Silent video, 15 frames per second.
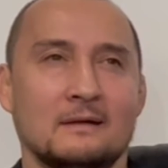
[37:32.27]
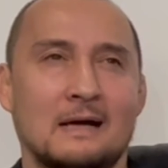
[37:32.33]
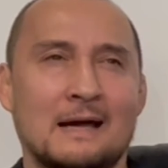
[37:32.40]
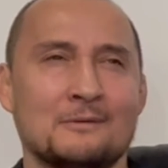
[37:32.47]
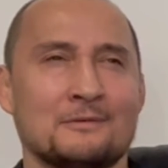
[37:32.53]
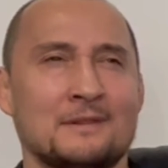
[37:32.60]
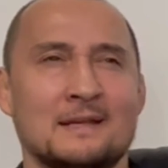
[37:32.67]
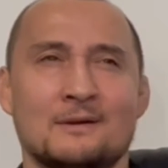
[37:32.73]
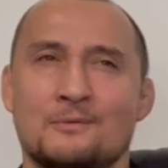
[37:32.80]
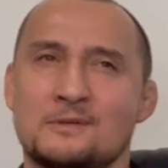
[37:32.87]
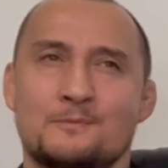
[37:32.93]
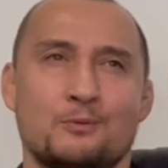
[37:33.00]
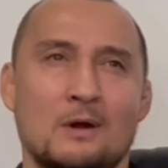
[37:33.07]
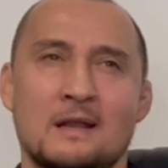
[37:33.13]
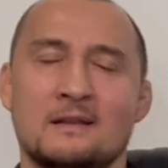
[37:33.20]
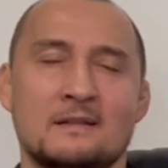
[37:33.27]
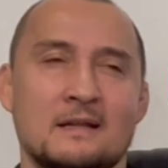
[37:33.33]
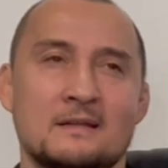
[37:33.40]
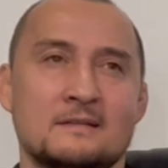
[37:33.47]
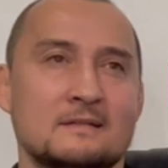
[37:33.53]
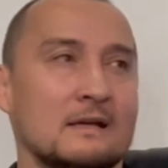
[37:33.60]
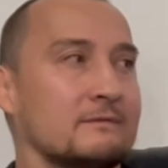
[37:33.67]
I don't think there was Pride in
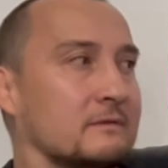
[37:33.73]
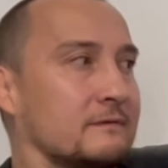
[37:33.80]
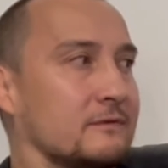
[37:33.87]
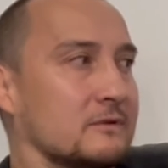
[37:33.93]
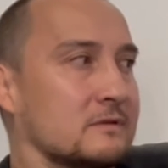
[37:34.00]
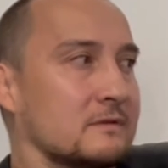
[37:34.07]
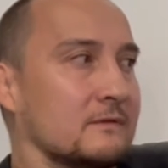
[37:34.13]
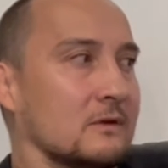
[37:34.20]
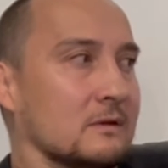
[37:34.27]
'97. First of all.